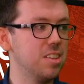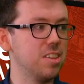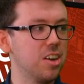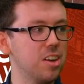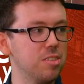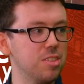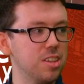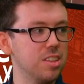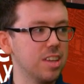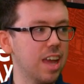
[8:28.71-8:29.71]

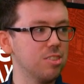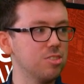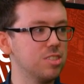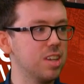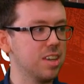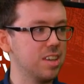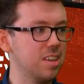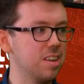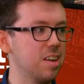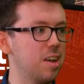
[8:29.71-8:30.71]

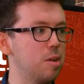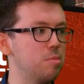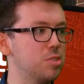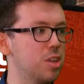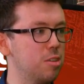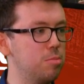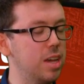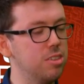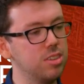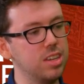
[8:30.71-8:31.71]
counter-attacking style of
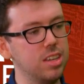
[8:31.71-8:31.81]
play, really.